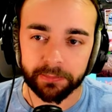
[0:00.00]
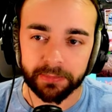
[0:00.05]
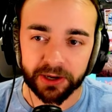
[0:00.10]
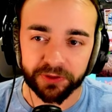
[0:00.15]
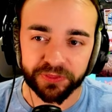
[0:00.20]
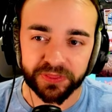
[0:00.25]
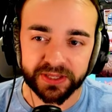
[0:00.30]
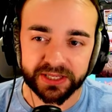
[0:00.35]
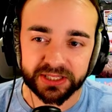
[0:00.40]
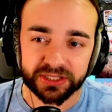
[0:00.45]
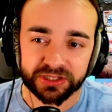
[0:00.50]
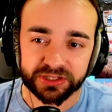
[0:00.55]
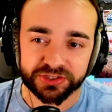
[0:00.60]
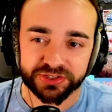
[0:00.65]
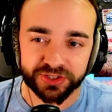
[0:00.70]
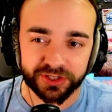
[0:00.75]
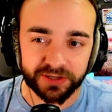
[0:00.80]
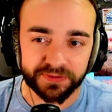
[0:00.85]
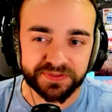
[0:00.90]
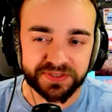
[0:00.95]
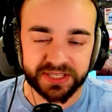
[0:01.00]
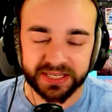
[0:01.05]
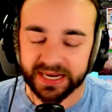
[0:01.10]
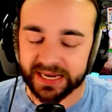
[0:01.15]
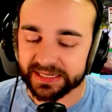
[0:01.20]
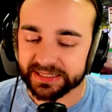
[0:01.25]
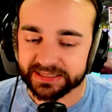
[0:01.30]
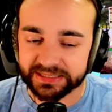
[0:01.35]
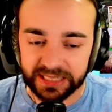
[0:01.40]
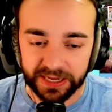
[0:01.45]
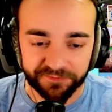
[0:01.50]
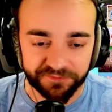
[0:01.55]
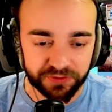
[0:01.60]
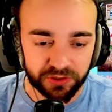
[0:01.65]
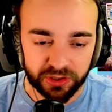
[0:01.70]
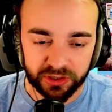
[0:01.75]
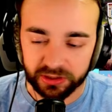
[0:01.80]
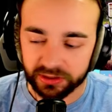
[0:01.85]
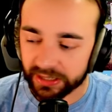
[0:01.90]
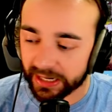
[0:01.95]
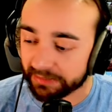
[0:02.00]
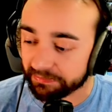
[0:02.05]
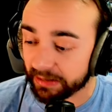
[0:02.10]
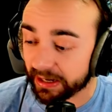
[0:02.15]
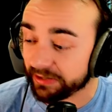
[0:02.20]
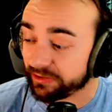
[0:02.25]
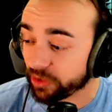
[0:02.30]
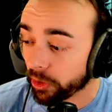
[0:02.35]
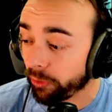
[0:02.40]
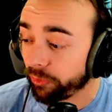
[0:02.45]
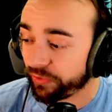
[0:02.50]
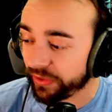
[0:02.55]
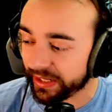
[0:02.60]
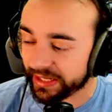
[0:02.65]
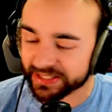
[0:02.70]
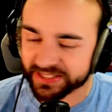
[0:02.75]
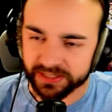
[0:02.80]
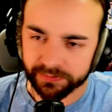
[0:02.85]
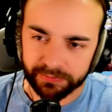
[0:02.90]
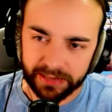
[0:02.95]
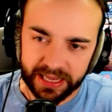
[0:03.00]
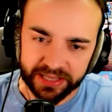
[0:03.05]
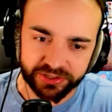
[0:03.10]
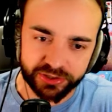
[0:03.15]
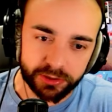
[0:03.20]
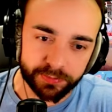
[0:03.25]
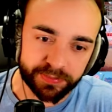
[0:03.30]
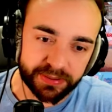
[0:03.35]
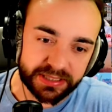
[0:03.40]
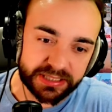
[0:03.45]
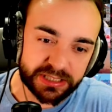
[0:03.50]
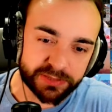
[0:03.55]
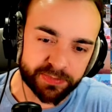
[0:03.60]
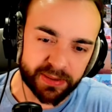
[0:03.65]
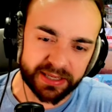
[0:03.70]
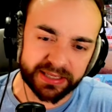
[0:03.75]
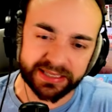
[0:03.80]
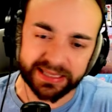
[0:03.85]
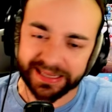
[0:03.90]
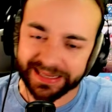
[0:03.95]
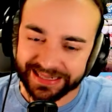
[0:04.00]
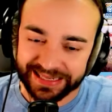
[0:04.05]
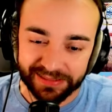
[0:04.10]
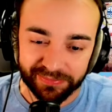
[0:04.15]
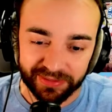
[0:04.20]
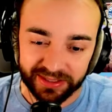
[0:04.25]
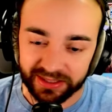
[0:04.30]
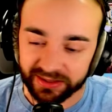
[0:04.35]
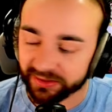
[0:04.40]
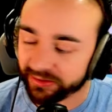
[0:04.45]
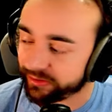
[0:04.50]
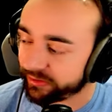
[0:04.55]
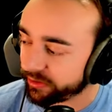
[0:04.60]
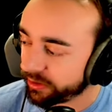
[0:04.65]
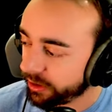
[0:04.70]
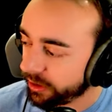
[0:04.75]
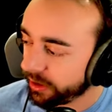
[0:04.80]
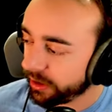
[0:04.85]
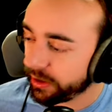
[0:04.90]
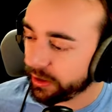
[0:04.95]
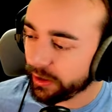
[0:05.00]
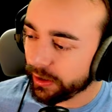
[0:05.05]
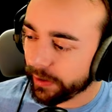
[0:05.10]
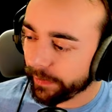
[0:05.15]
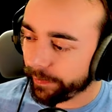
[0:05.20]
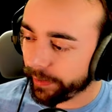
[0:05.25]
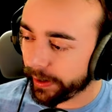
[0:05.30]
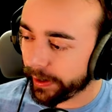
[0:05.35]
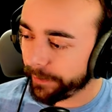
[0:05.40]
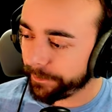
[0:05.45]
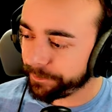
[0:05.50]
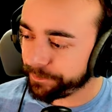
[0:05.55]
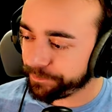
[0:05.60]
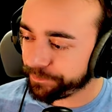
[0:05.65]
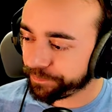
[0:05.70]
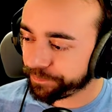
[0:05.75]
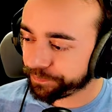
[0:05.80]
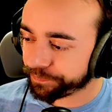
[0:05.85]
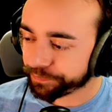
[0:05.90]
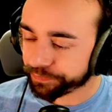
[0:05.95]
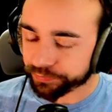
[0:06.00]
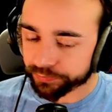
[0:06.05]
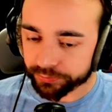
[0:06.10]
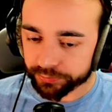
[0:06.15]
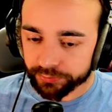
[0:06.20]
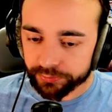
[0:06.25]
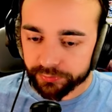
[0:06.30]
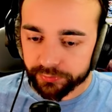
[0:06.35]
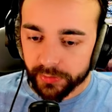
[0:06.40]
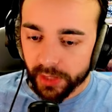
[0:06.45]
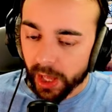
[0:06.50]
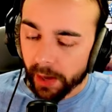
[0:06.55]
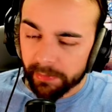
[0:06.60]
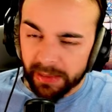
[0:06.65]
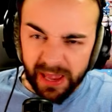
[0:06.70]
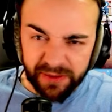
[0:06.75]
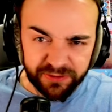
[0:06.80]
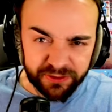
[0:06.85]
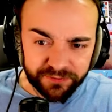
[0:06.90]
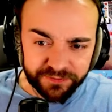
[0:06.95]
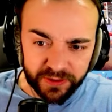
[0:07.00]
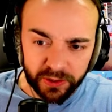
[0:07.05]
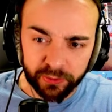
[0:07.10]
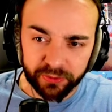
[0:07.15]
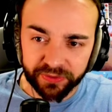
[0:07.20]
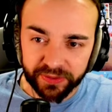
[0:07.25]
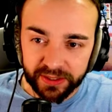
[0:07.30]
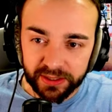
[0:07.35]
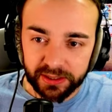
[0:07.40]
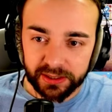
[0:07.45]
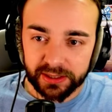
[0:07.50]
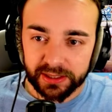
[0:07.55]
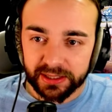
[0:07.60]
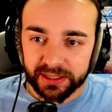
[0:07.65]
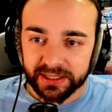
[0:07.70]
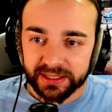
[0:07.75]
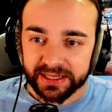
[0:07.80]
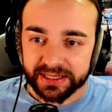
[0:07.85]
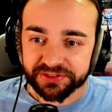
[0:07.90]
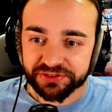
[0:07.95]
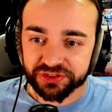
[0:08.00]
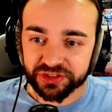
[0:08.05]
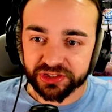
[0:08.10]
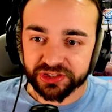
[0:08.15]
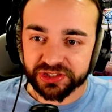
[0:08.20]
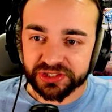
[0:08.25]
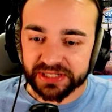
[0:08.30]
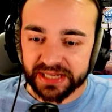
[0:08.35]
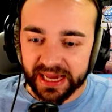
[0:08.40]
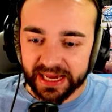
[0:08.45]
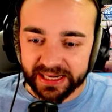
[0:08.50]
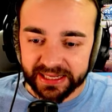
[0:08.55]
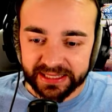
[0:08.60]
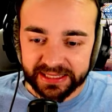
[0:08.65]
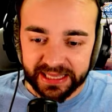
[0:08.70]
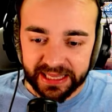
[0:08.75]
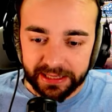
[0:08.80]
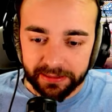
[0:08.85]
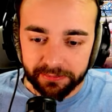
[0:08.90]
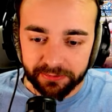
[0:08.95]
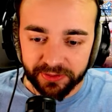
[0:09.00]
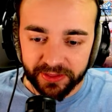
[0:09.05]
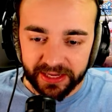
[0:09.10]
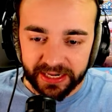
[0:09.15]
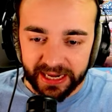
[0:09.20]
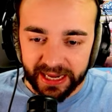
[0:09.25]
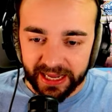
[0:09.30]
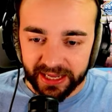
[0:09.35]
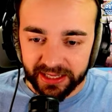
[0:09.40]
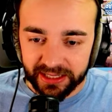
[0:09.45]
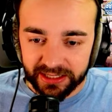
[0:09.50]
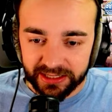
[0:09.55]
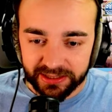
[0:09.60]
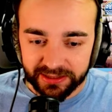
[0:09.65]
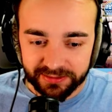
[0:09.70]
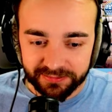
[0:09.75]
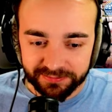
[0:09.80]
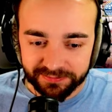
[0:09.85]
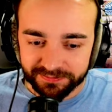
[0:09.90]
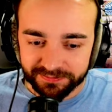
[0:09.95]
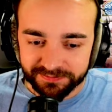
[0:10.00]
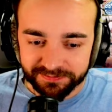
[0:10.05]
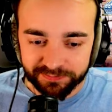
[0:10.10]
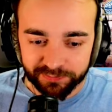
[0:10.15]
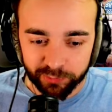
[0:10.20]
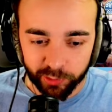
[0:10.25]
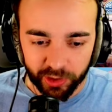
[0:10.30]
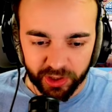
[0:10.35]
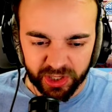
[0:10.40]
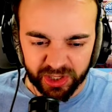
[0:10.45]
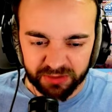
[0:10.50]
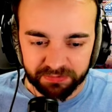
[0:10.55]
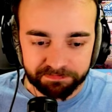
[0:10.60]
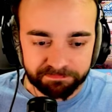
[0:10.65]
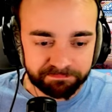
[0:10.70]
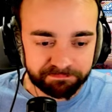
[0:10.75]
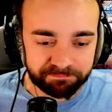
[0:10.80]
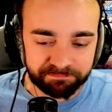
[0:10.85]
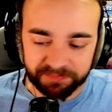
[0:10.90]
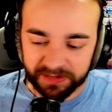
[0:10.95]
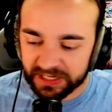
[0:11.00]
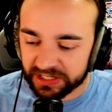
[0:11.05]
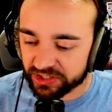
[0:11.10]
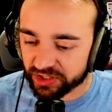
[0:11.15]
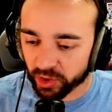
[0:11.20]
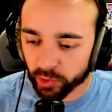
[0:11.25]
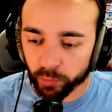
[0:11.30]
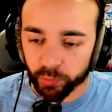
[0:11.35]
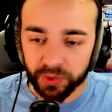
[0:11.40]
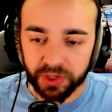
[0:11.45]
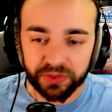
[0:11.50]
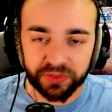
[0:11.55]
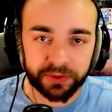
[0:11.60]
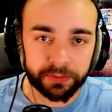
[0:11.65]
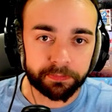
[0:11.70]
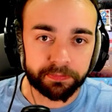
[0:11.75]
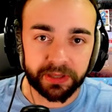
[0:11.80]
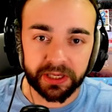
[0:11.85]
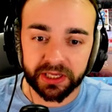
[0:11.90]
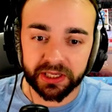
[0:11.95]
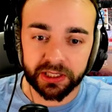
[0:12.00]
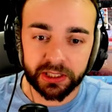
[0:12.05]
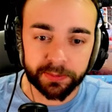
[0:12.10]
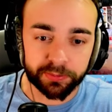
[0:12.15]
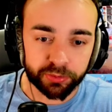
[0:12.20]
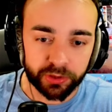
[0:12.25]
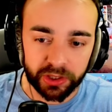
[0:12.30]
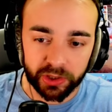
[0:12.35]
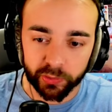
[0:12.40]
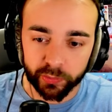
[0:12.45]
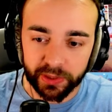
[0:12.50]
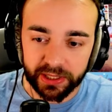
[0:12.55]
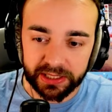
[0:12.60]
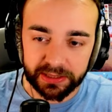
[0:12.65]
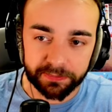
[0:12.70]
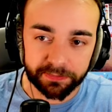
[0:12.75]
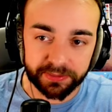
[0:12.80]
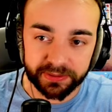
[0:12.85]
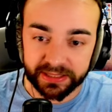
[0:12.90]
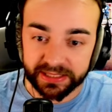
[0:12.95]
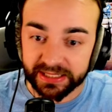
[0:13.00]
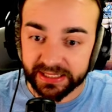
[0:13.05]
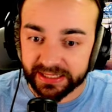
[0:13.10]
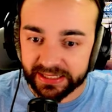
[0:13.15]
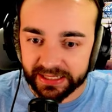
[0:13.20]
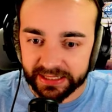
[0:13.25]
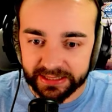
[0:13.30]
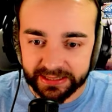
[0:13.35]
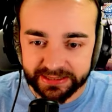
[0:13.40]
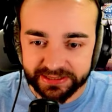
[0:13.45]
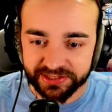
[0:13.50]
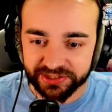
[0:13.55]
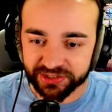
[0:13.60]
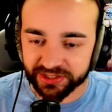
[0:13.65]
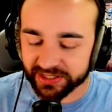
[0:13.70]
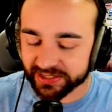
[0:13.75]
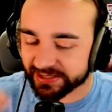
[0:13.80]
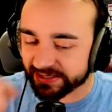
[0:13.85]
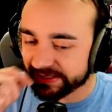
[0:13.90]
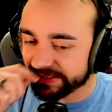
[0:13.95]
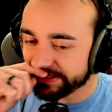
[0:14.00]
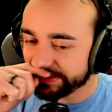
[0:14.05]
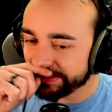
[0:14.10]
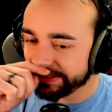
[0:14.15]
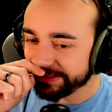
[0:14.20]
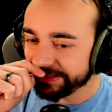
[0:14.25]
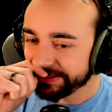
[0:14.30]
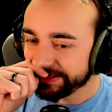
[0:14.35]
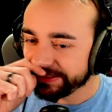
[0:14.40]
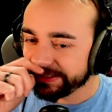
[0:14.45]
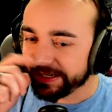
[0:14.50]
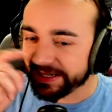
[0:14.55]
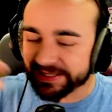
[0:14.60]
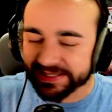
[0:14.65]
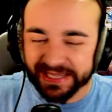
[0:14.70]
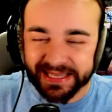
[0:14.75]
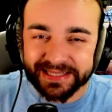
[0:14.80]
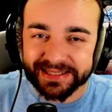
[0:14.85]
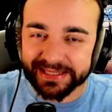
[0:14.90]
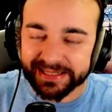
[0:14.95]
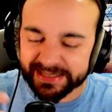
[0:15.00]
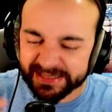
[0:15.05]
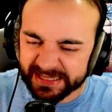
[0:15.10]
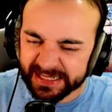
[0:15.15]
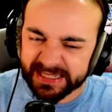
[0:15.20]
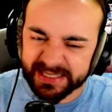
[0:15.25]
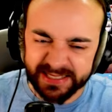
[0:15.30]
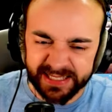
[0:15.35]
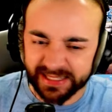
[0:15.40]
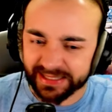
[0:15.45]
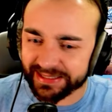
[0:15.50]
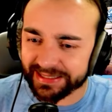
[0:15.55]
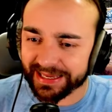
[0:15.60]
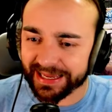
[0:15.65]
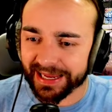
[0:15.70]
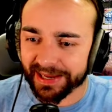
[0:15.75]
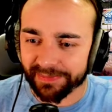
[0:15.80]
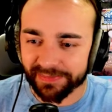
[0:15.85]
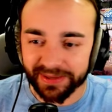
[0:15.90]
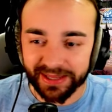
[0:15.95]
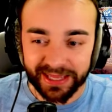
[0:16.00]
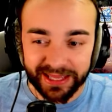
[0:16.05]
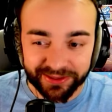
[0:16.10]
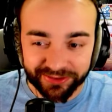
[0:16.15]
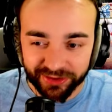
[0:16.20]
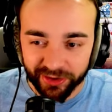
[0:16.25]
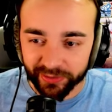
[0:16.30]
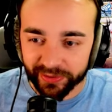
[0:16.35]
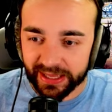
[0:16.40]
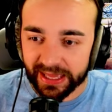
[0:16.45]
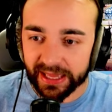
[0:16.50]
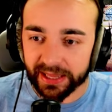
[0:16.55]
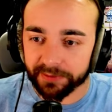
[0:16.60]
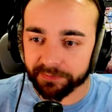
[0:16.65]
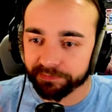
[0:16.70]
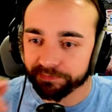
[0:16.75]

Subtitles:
I think it deserves it. I don't think it's a masterpiece by any means, but I'm having fun with it. It's just not a game that I want to be done with and pick it up right away and play again. It's a decent game. It's okay.